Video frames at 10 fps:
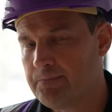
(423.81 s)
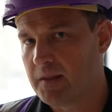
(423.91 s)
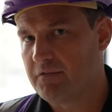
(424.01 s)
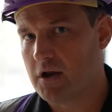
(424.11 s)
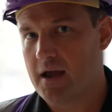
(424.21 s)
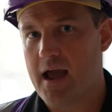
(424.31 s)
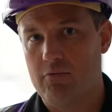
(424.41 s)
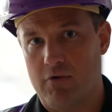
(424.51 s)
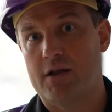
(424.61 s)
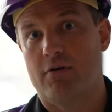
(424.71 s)
If you'd like
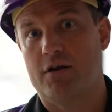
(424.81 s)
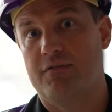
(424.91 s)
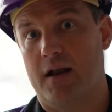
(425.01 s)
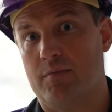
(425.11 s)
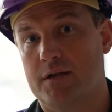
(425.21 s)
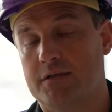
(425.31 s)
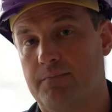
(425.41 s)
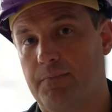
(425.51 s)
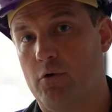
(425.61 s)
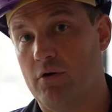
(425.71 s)
help running your own development,
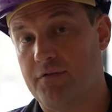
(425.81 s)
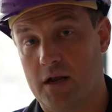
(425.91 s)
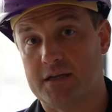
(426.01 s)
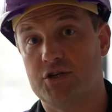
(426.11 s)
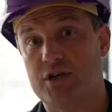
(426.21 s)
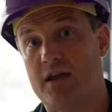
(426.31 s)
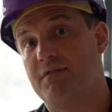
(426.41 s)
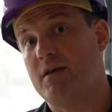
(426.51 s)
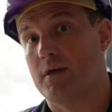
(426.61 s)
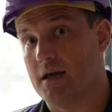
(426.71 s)
or if you'd like to
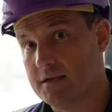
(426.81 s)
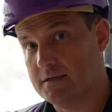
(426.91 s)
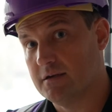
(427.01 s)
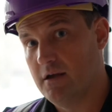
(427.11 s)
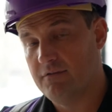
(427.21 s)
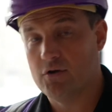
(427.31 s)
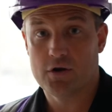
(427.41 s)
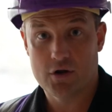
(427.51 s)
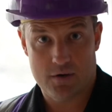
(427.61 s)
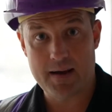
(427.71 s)
JV with us, if you've got
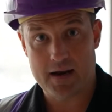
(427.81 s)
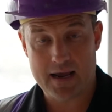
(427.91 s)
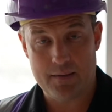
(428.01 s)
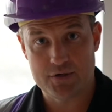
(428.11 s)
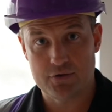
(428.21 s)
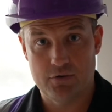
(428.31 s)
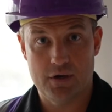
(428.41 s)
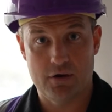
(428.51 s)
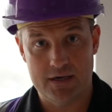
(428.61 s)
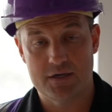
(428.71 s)
a good amount of capital,
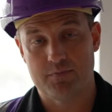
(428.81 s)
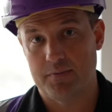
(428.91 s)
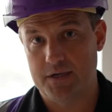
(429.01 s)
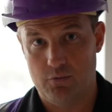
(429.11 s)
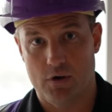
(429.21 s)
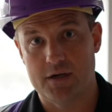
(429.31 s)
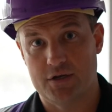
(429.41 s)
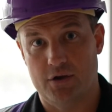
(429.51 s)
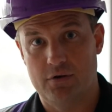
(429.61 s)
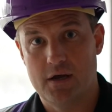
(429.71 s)
you're into property, you want to
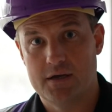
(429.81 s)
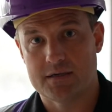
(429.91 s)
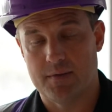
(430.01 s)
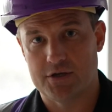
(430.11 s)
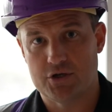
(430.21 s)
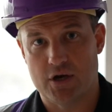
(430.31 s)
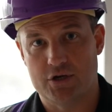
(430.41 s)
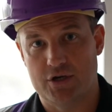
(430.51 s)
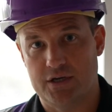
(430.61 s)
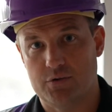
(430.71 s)
do some other
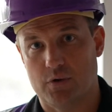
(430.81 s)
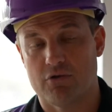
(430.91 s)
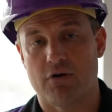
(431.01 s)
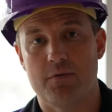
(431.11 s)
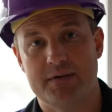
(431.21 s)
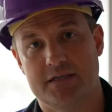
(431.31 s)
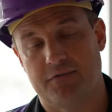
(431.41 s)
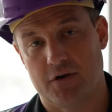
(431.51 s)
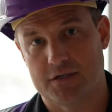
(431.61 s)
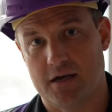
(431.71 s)
strategies, you want to grow your business
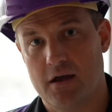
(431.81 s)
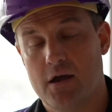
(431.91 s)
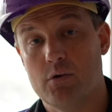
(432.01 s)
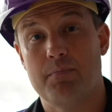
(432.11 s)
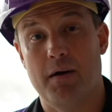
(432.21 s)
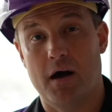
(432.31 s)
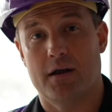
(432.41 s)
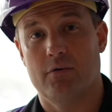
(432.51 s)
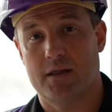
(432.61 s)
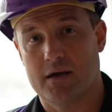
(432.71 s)
faster, you want to
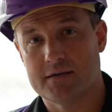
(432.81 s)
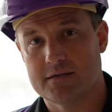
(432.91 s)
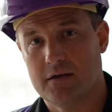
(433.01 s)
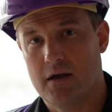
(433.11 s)
partner with us,